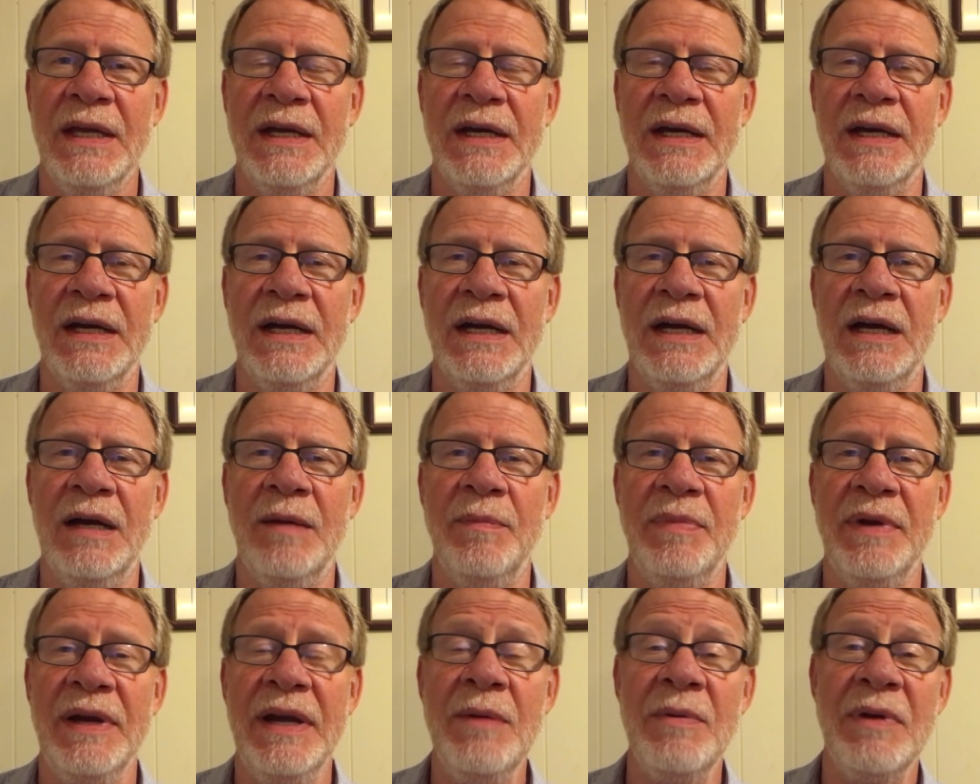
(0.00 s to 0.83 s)

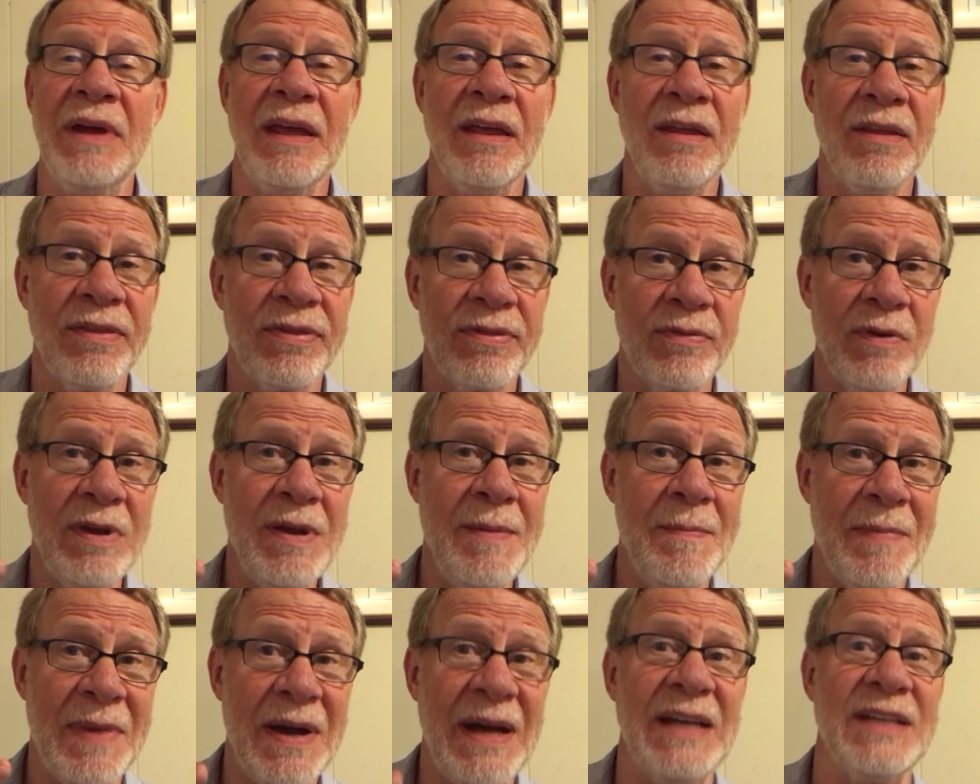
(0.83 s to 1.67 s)
But anyway, 3
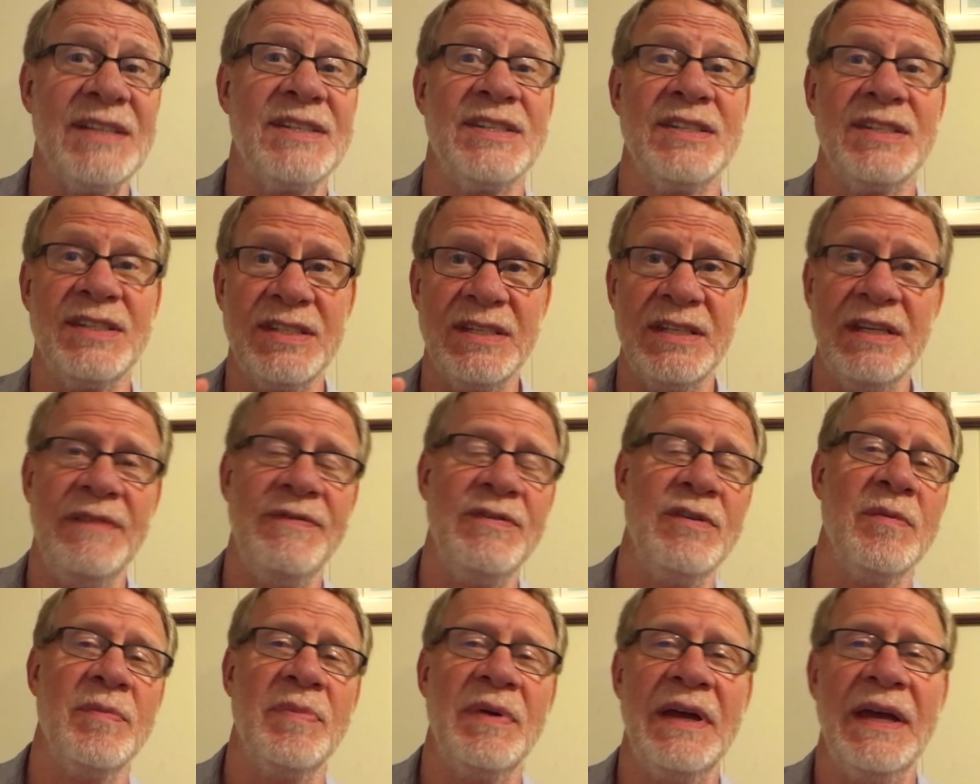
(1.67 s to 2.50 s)
musts if
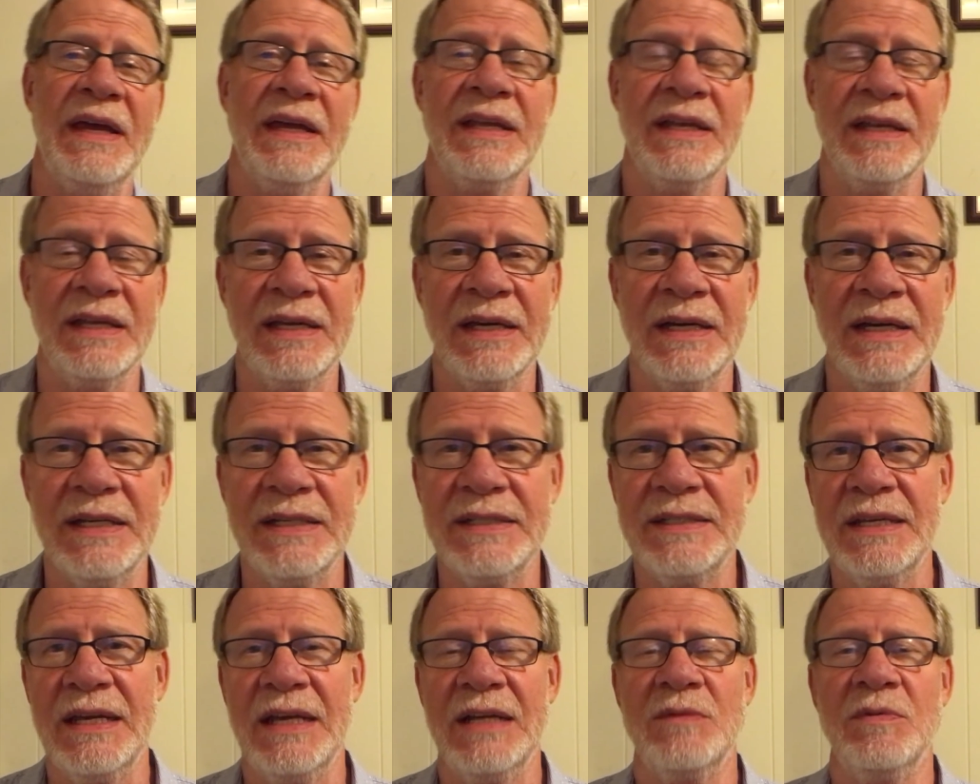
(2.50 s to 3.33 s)
you're back in
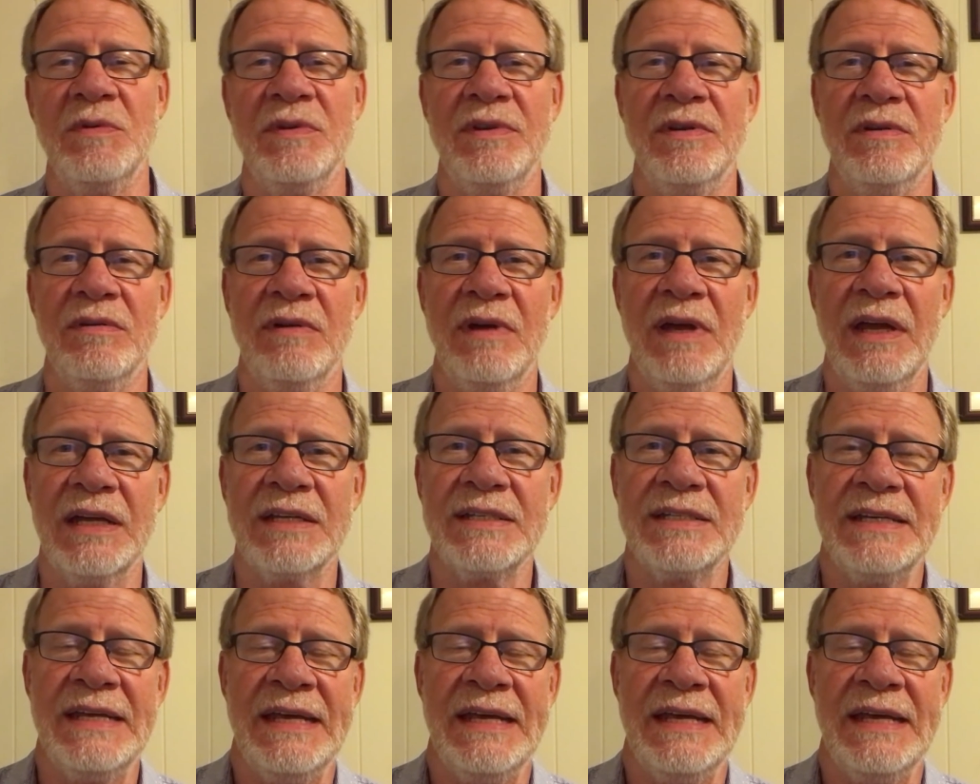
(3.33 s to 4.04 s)
contact with your ex.